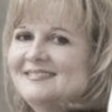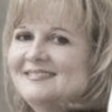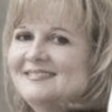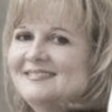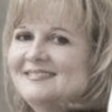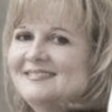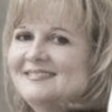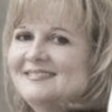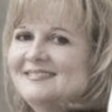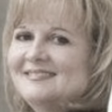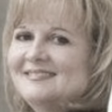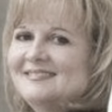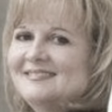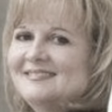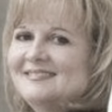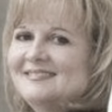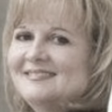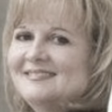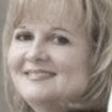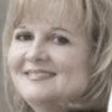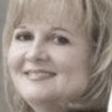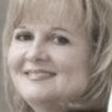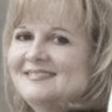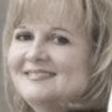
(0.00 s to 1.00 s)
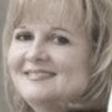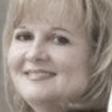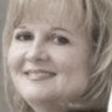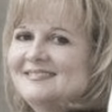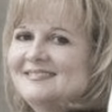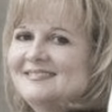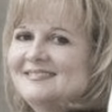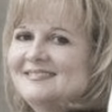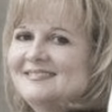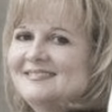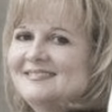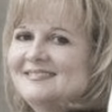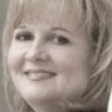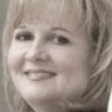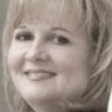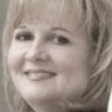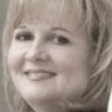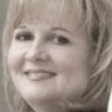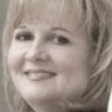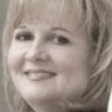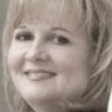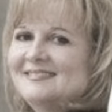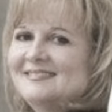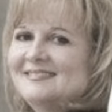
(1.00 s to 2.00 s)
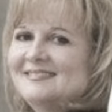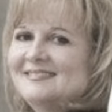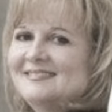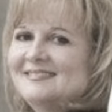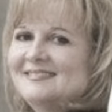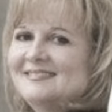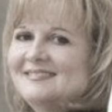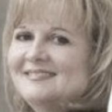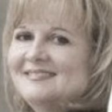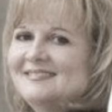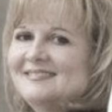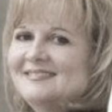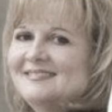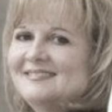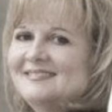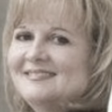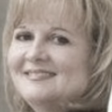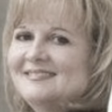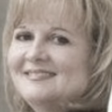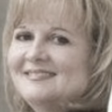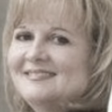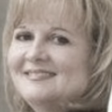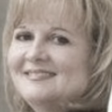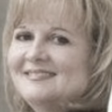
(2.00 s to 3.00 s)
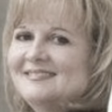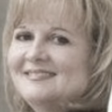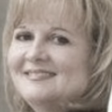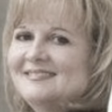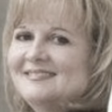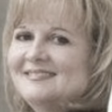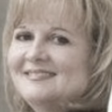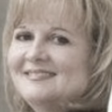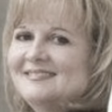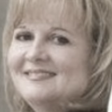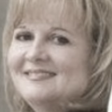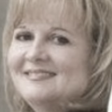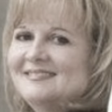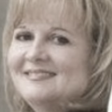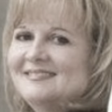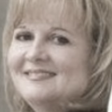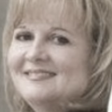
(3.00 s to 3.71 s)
(no lip movement)